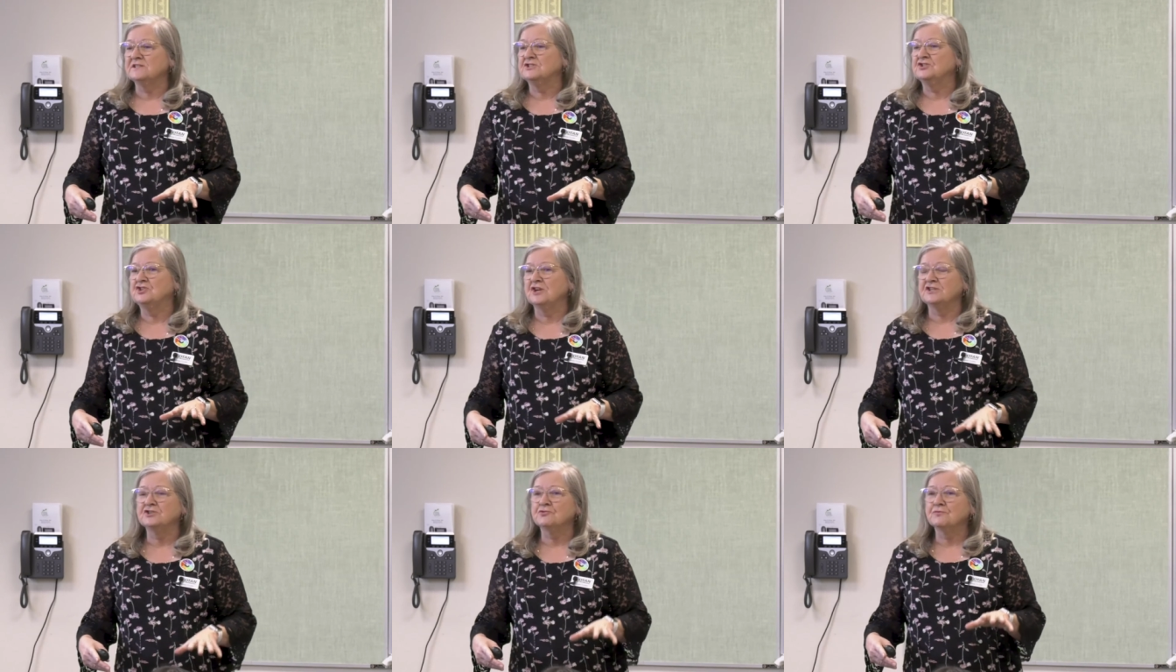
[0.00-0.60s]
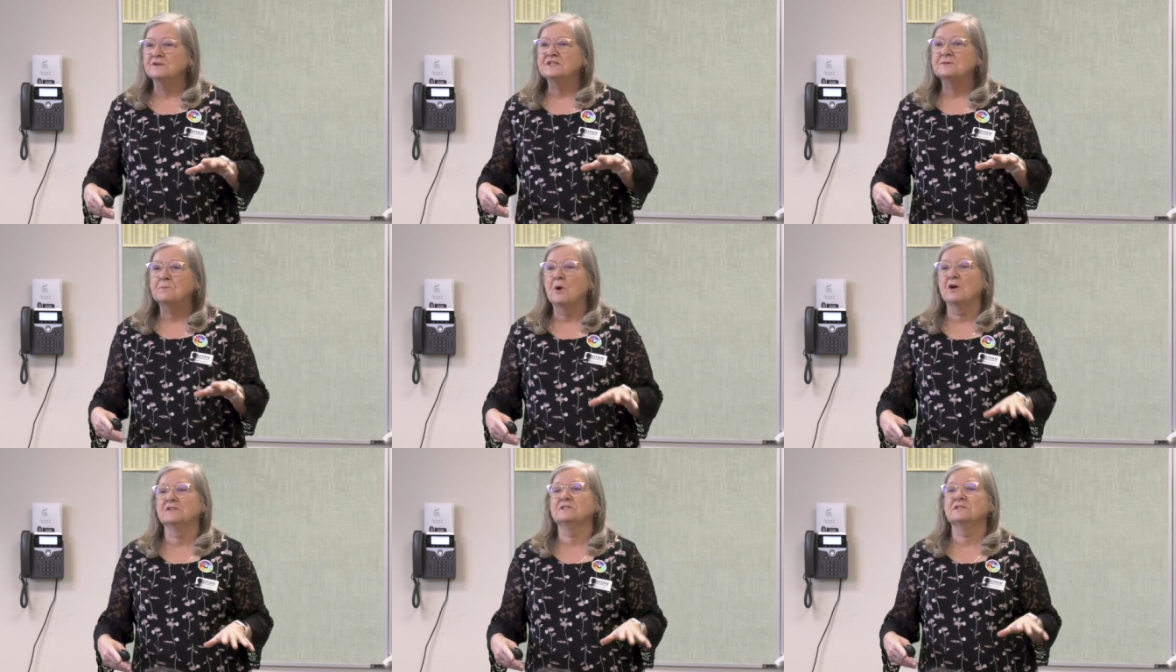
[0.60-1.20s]
is just
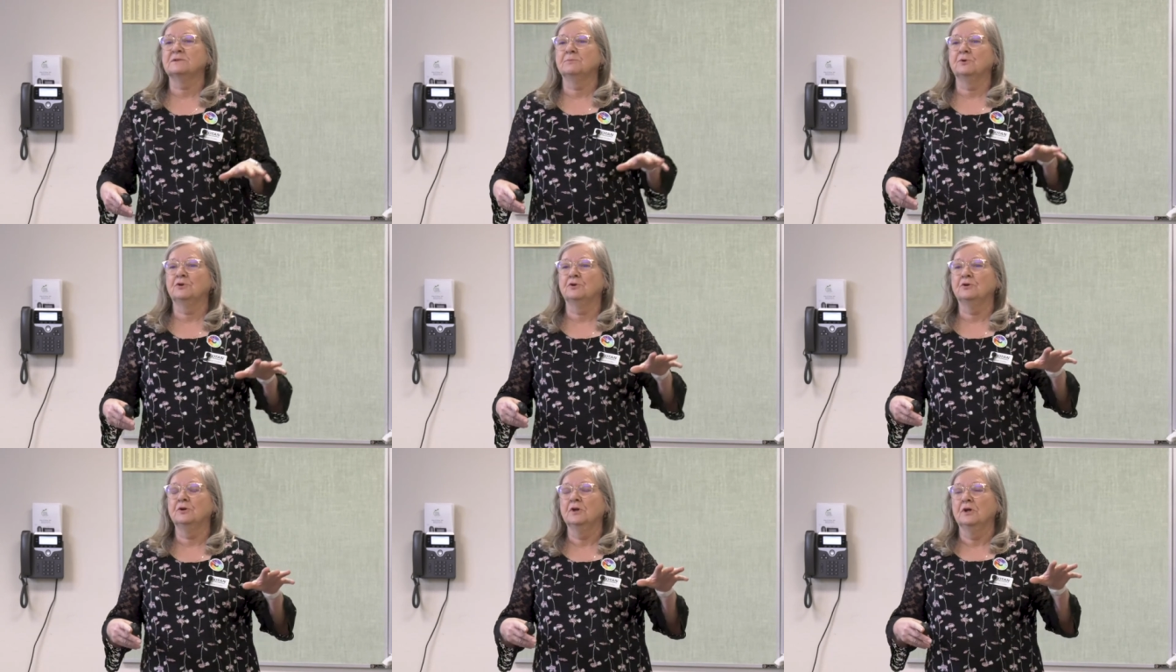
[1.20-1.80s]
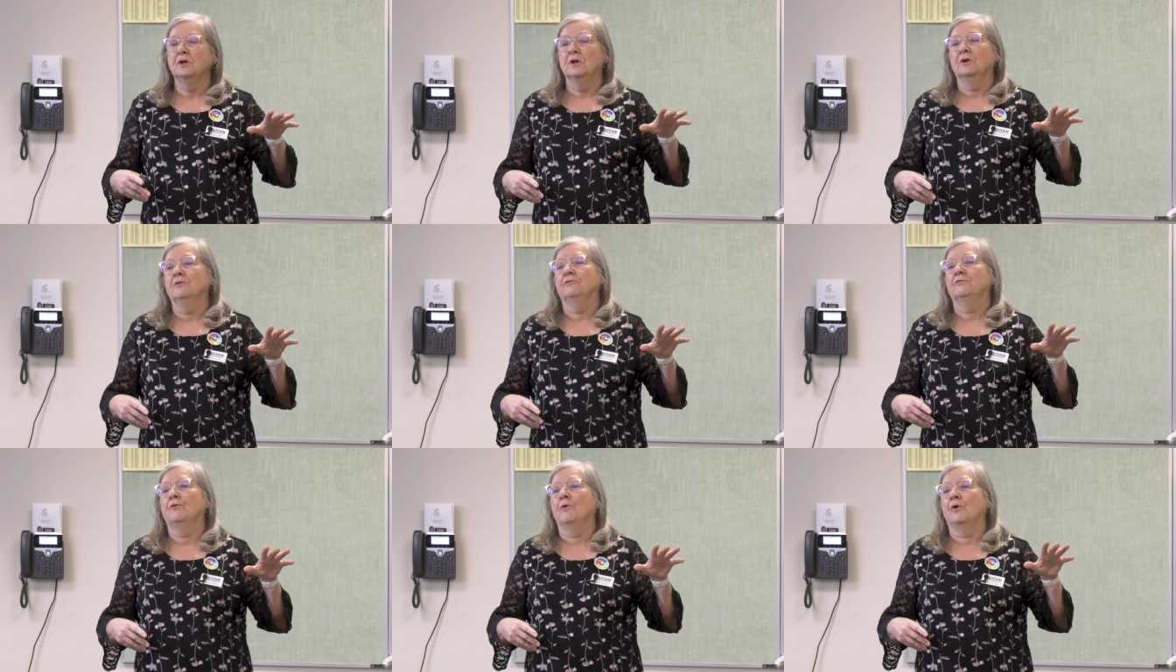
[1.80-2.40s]
responsible
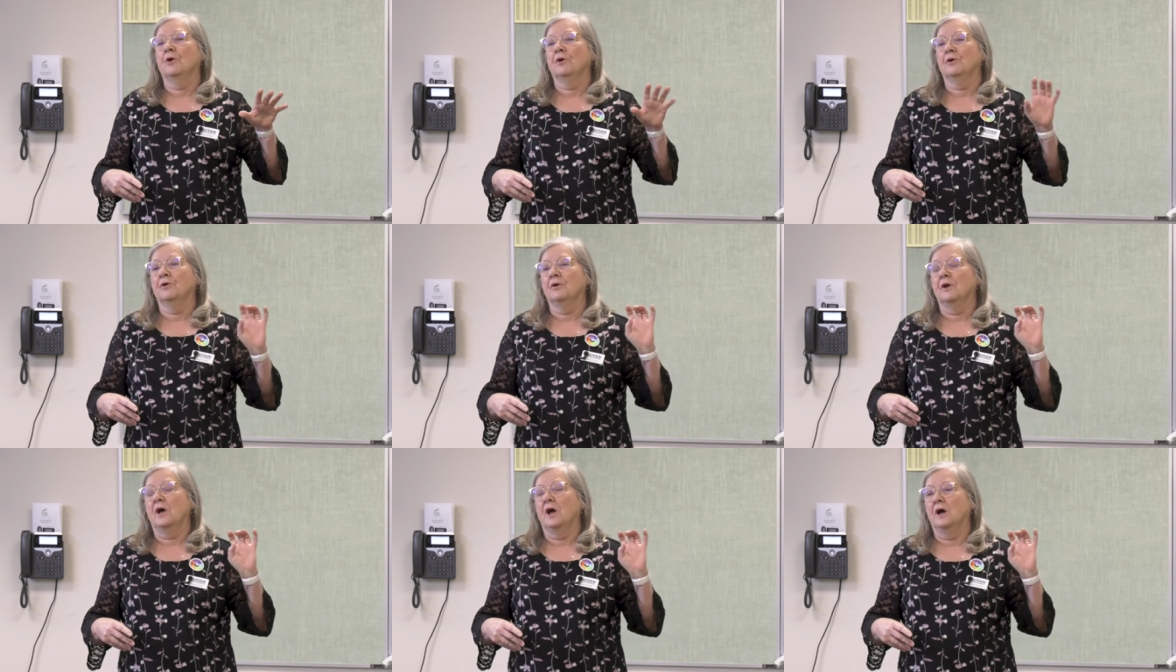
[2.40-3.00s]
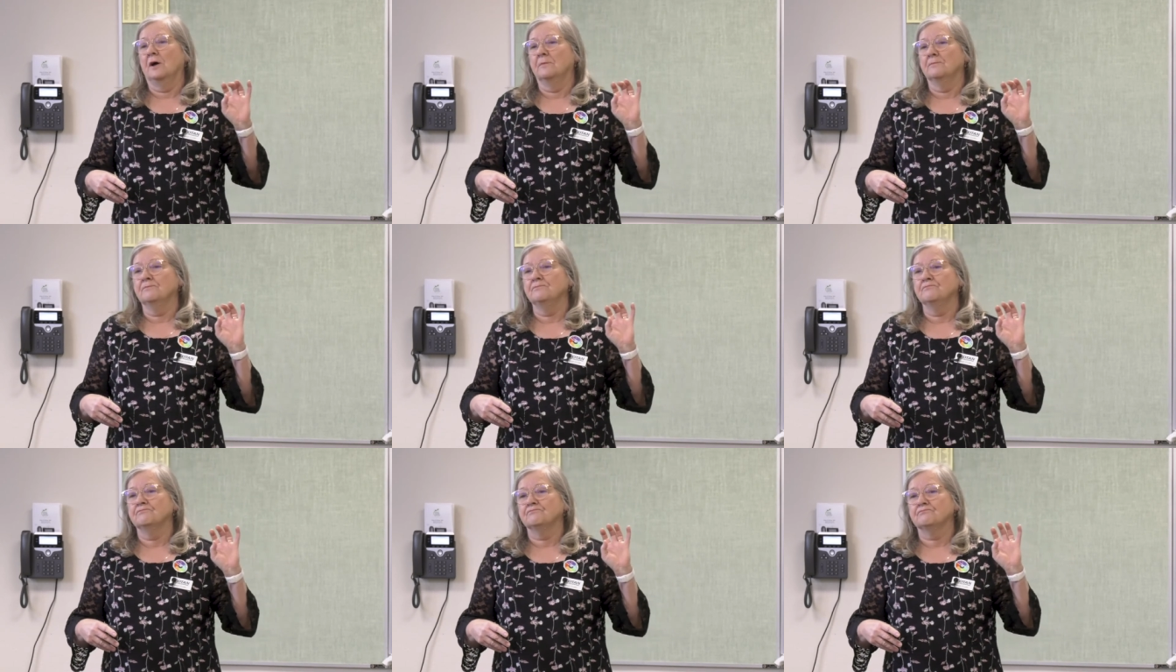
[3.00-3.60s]
for um,
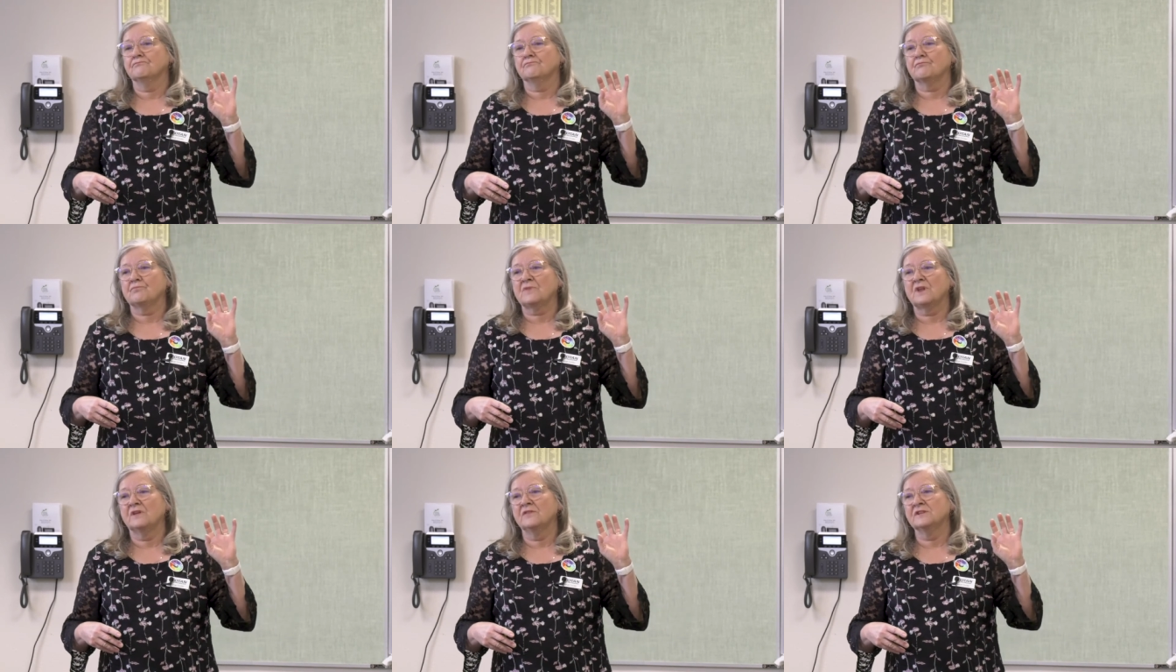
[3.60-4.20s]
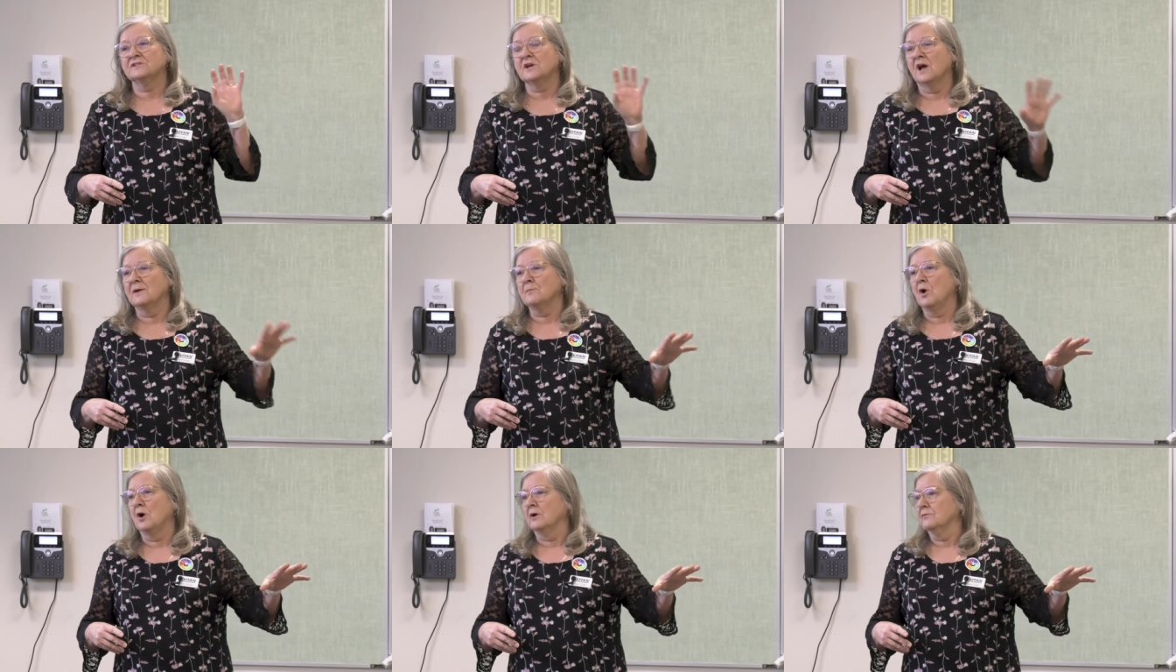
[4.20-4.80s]
the
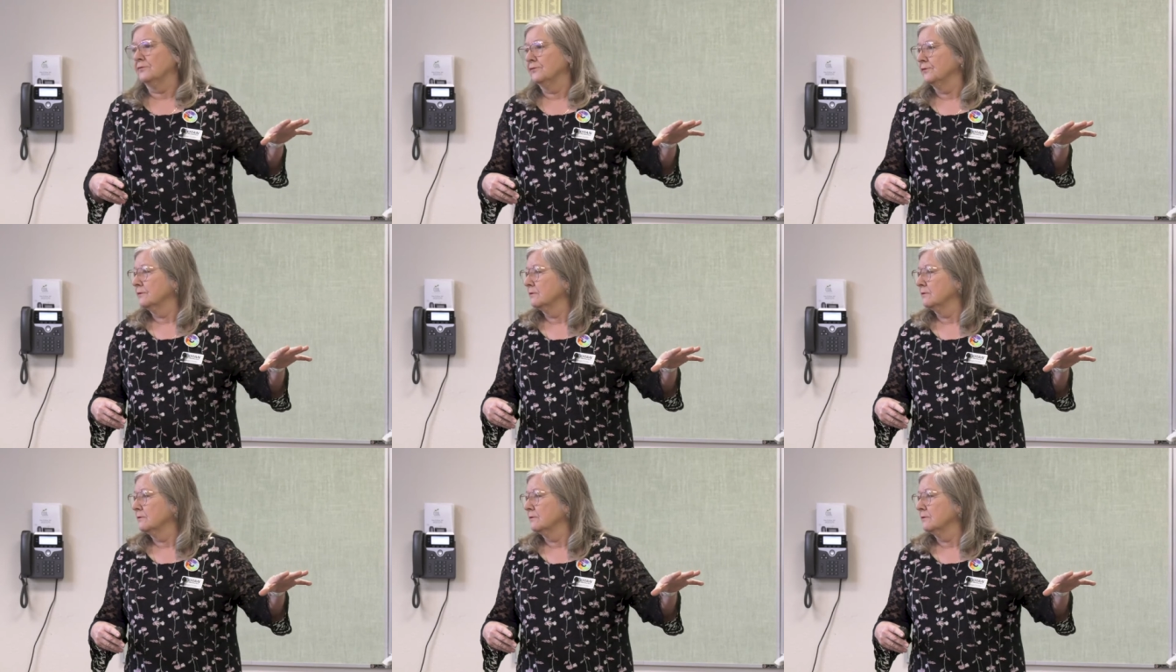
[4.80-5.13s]
time off.